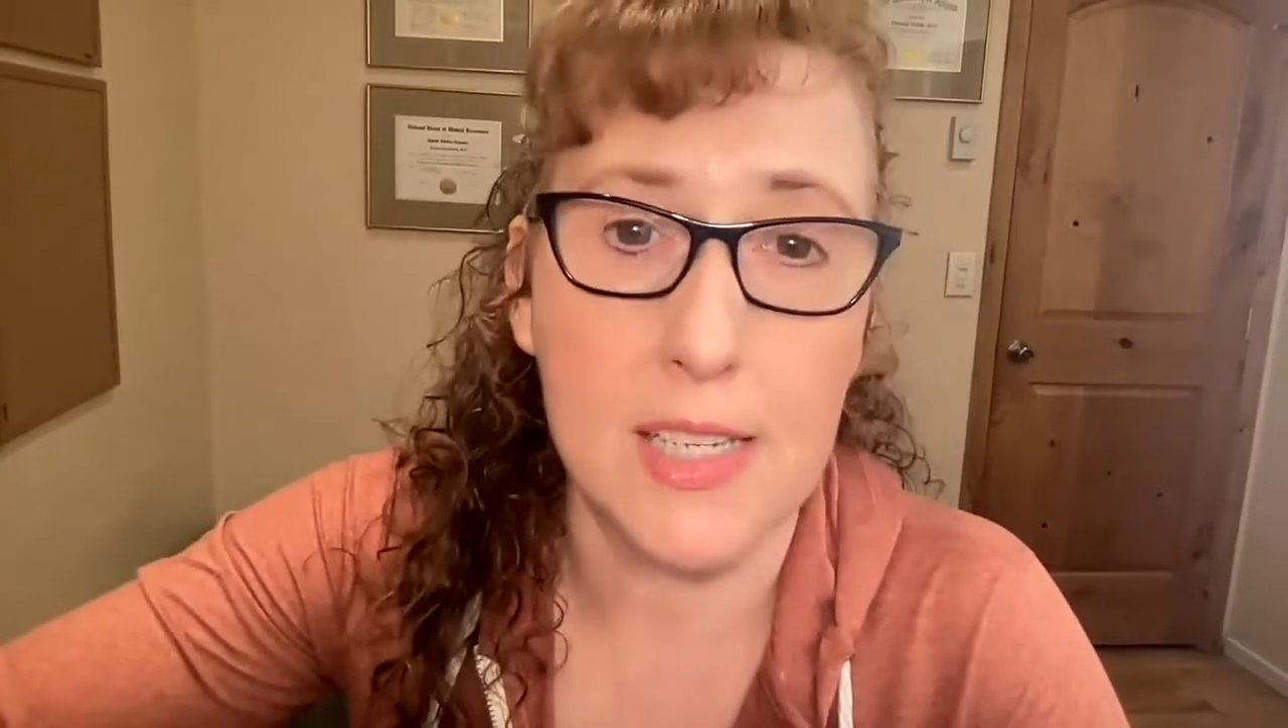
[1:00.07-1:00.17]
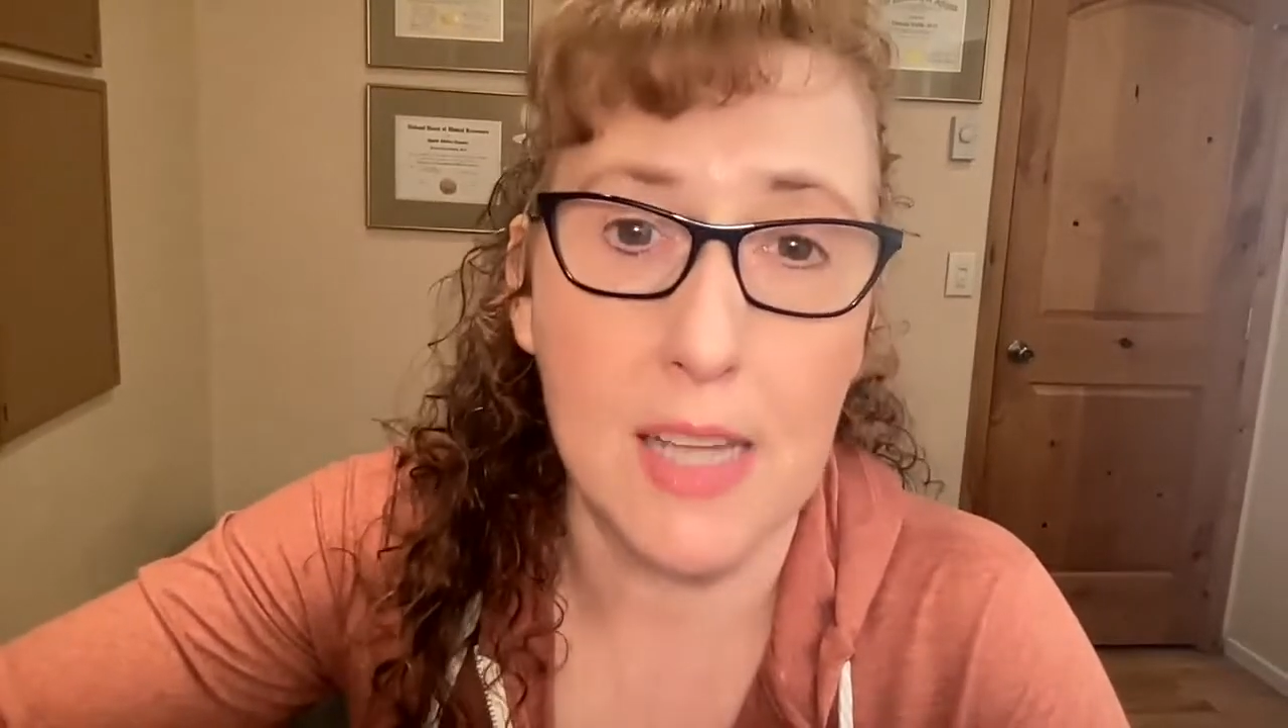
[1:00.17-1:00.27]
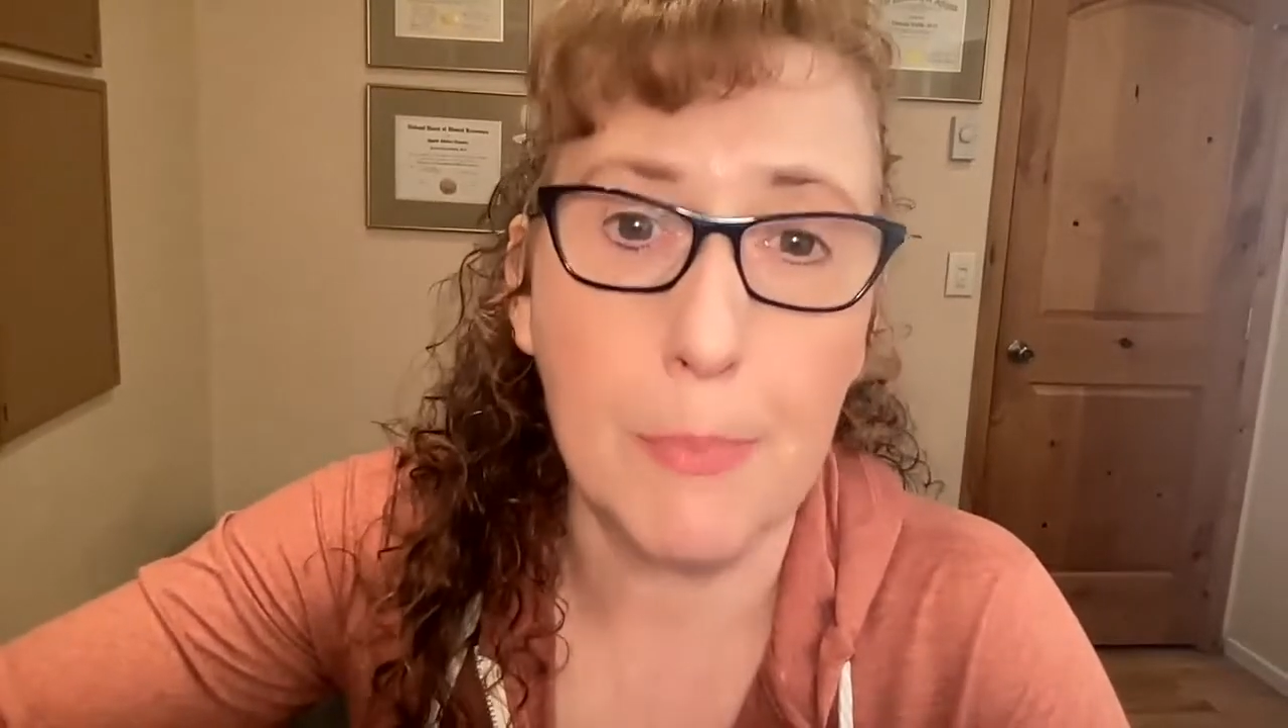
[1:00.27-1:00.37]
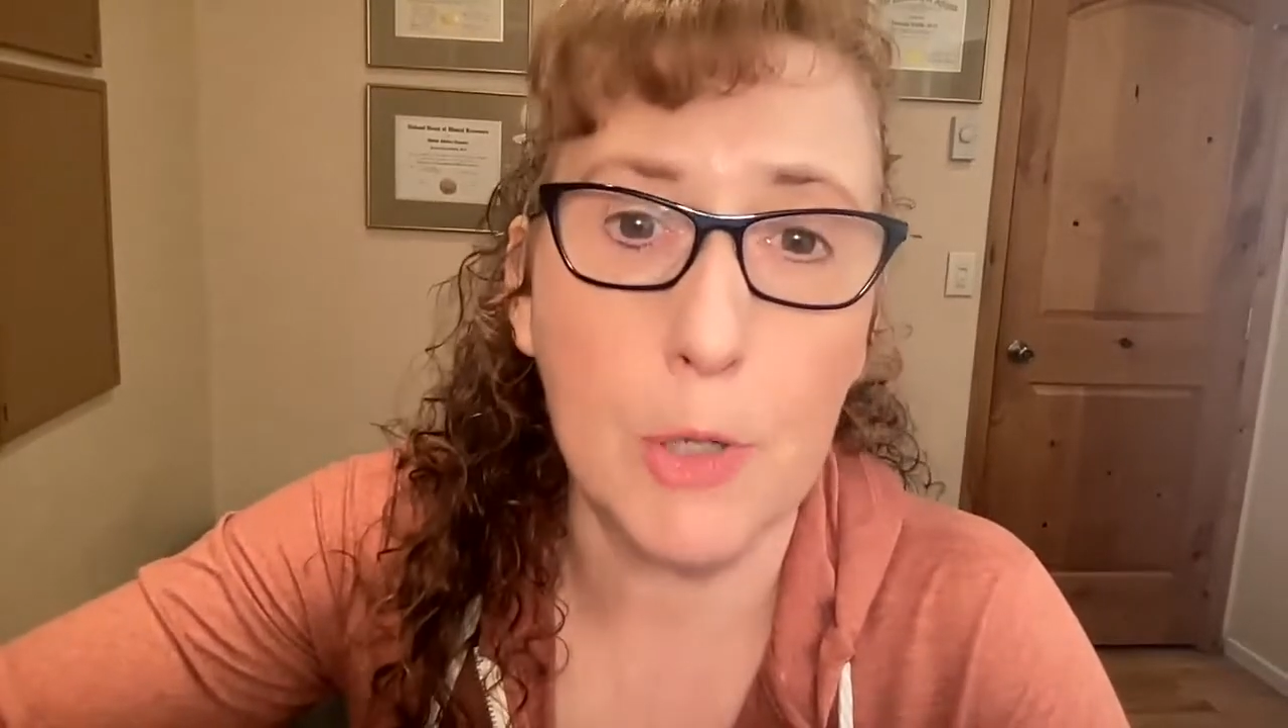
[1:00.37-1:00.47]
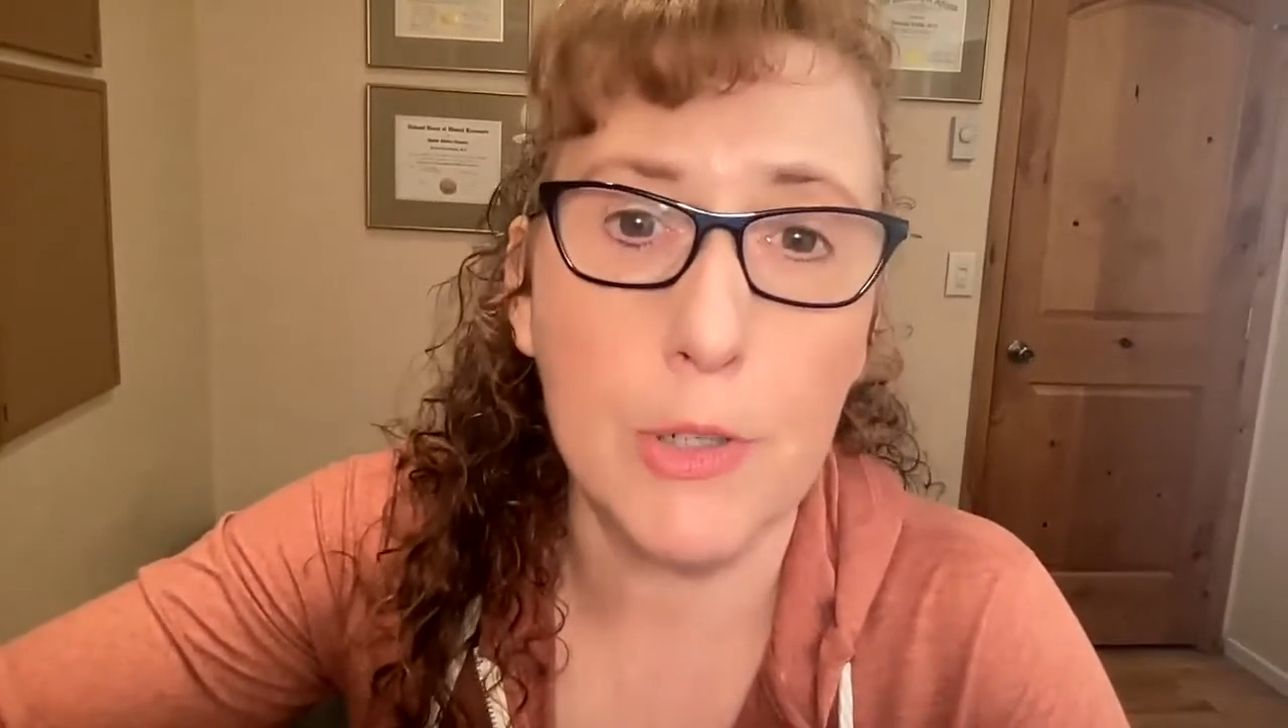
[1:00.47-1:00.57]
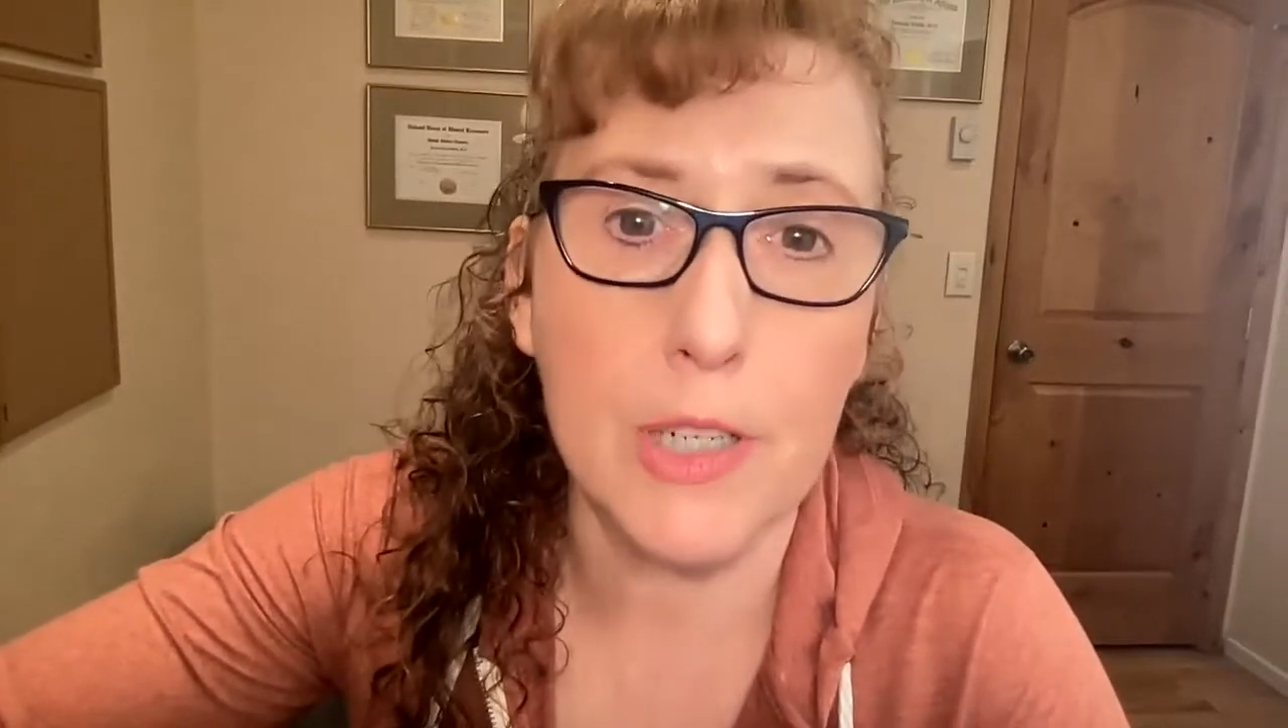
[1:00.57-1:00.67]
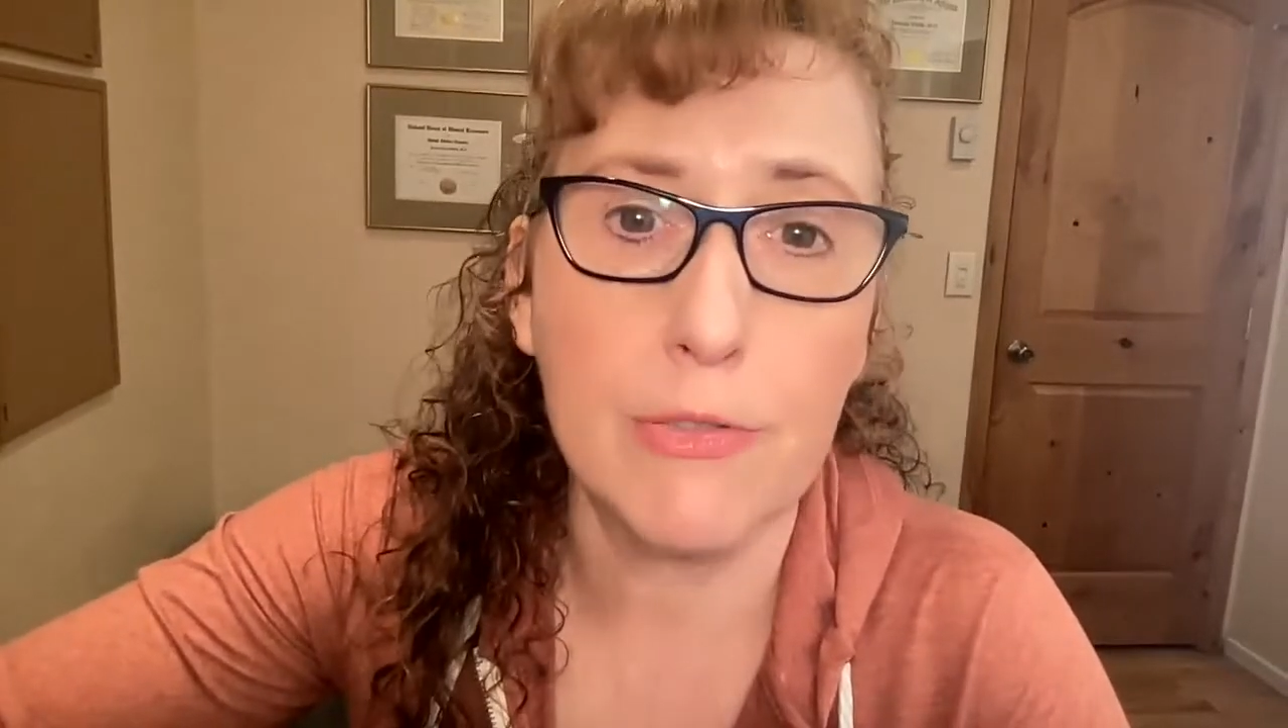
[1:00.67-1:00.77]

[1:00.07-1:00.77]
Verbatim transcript: exemplary